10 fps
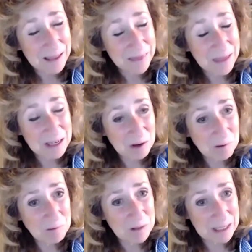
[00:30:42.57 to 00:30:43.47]
that
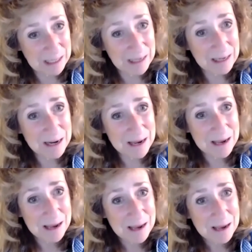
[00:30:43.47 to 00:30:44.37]
you did
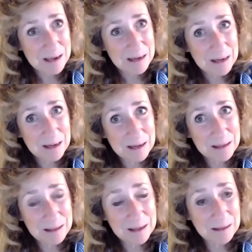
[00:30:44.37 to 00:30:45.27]

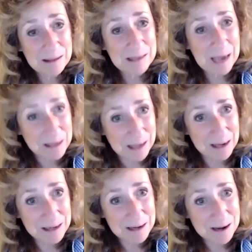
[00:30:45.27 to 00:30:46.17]
a
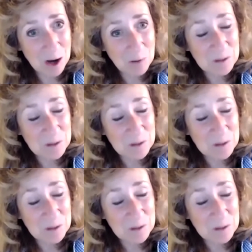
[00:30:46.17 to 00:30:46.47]
decade of